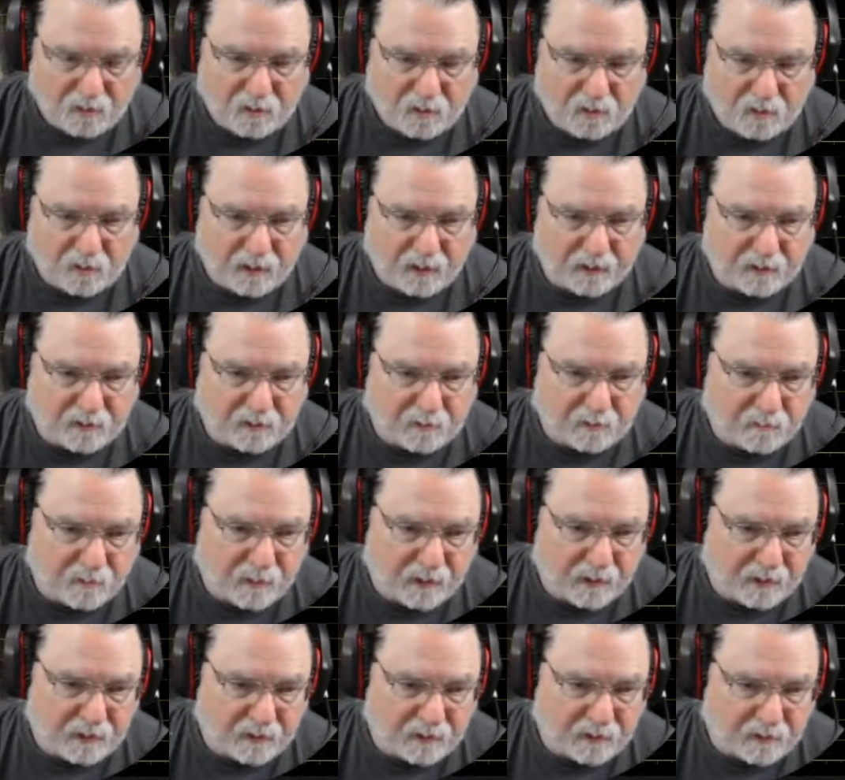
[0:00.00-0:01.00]
I can
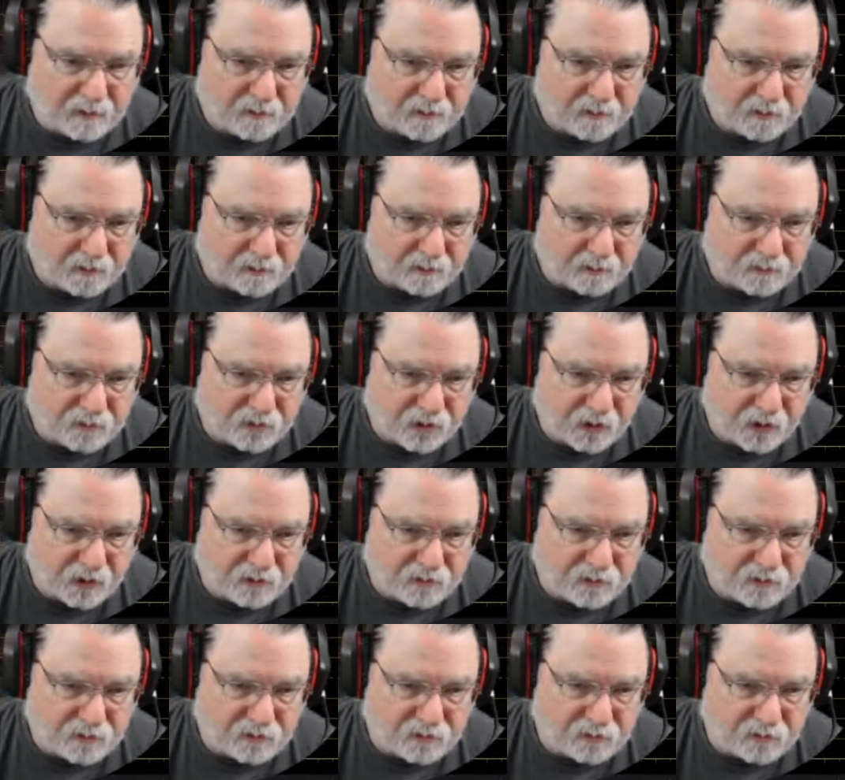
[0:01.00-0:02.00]
make
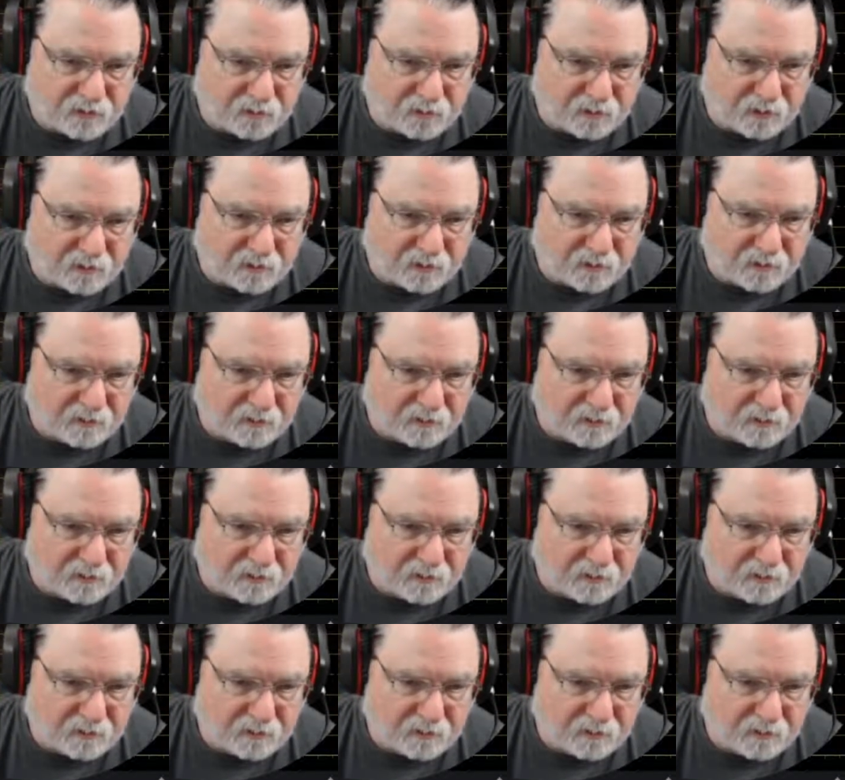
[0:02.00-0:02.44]
changes to this,